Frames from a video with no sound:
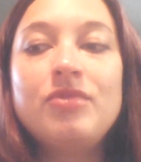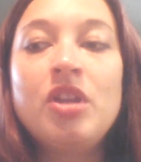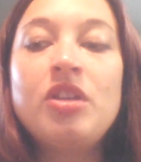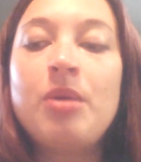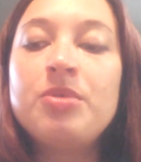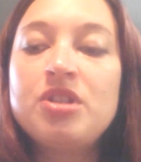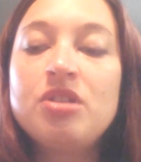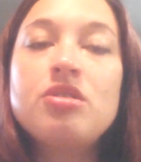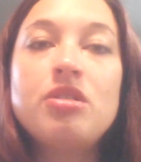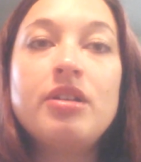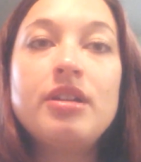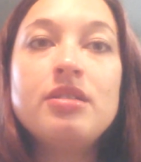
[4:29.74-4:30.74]
that was
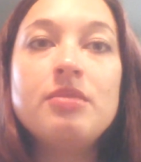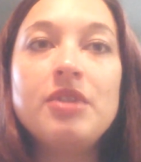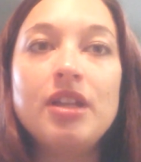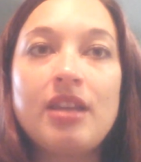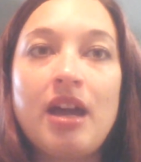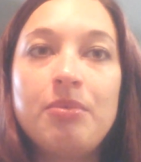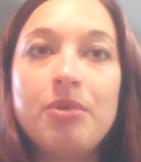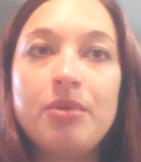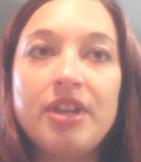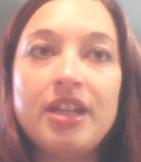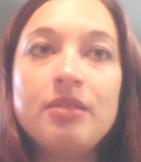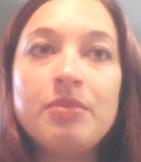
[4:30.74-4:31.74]
concerning to me at that
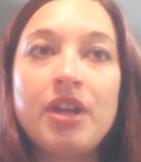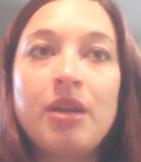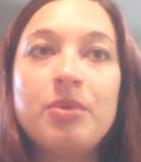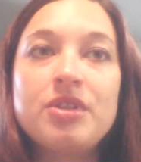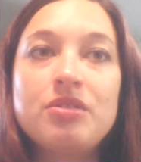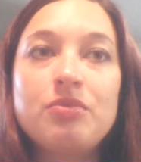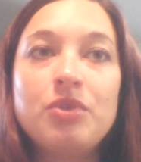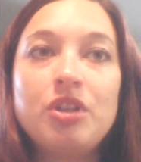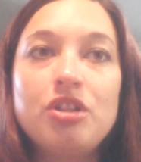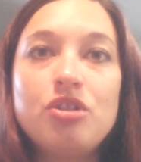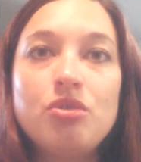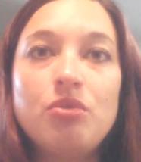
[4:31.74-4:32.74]
point, but I wasn't
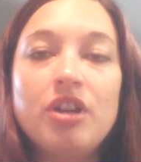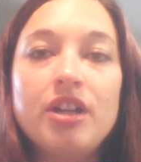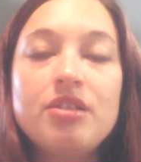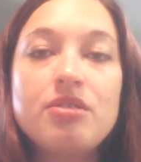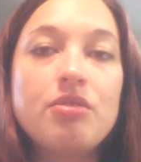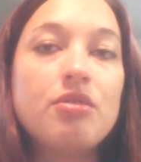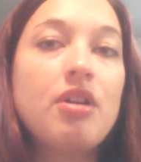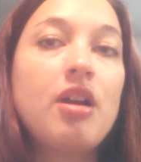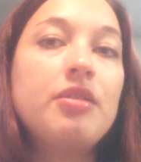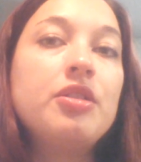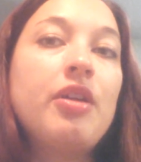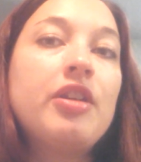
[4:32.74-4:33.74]
really sure. So,
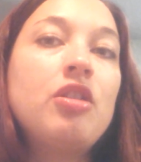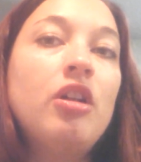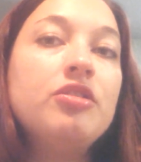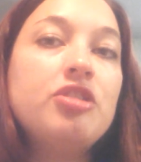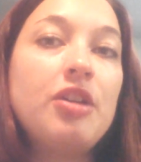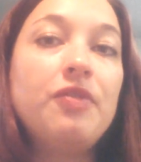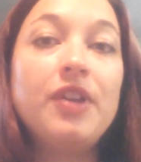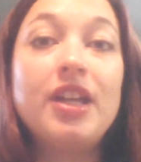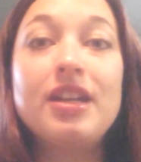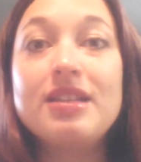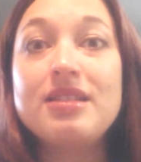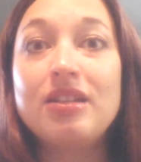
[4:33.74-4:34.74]
I called Jeff
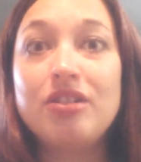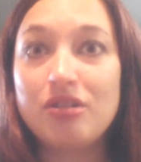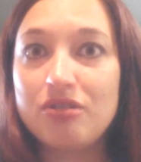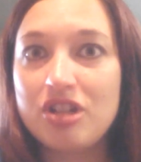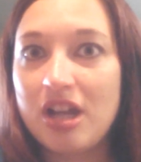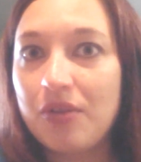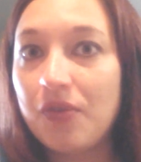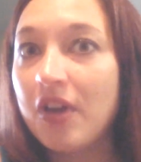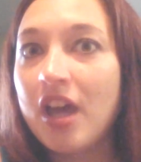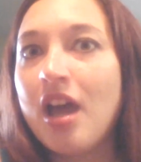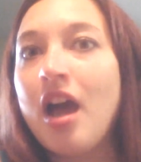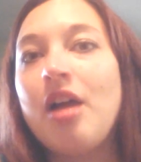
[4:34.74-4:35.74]
in. I said, Jeff,
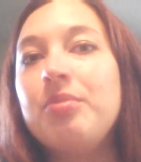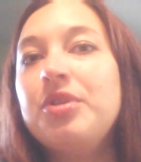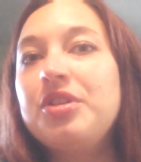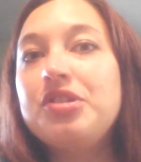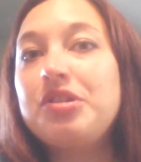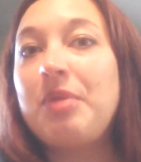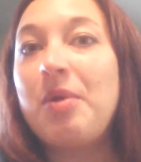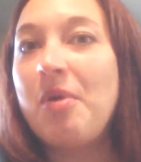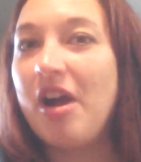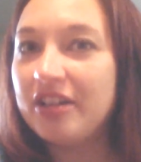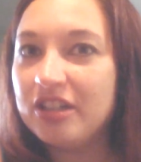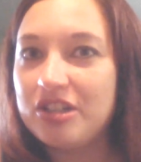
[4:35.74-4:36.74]
I'm pretty sure my
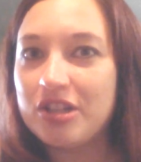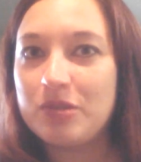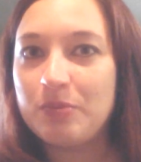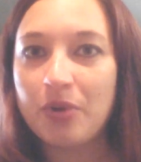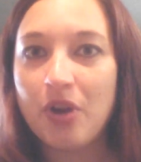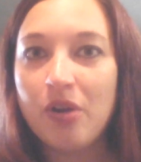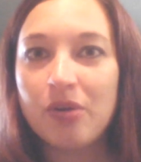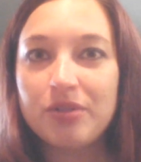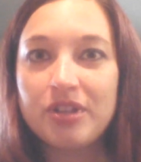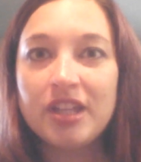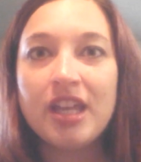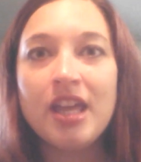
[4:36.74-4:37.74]
water just
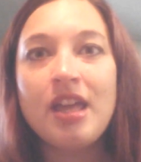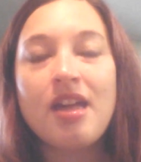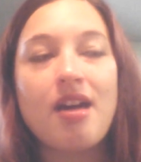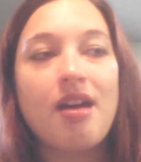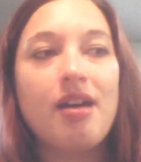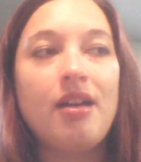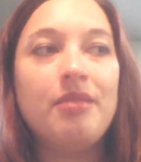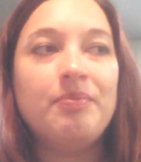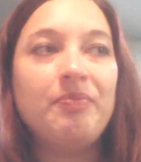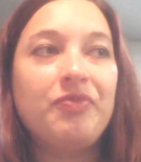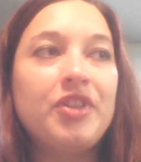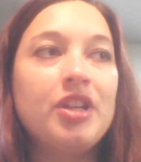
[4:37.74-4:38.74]
broke.
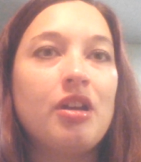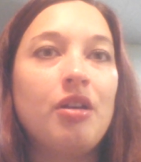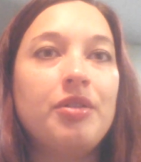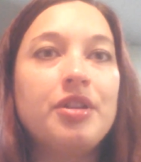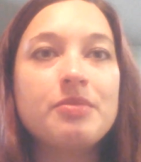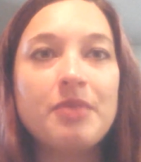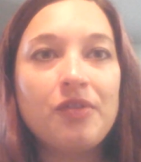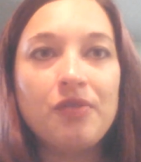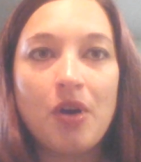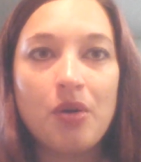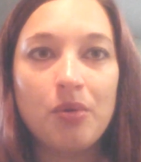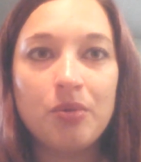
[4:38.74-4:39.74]
Here's my
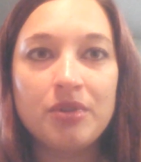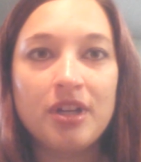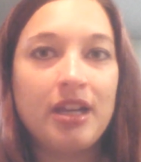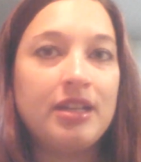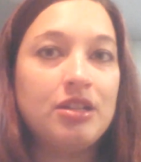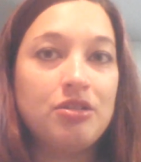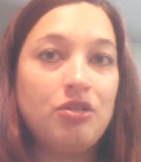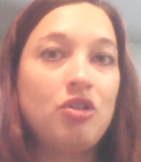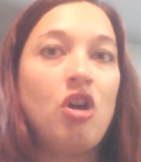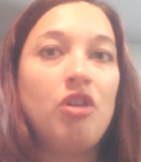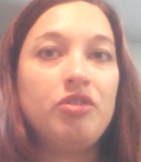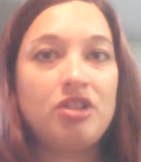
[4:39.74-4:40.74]
phone, and I need you to
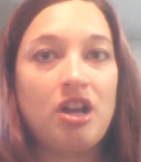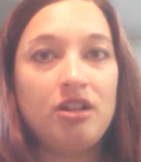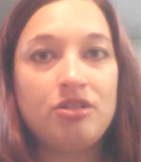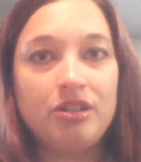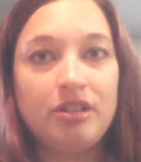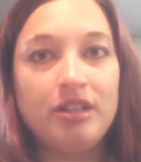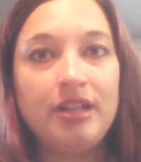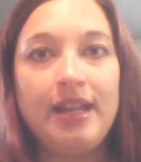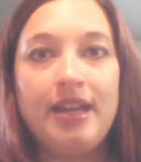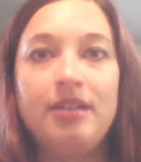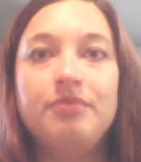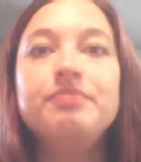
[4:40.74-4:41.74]
call the doctor
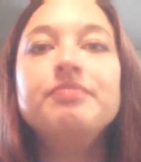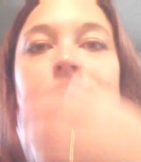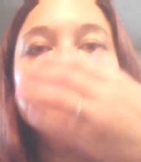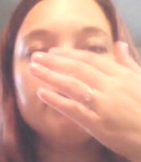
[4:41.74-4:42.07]
and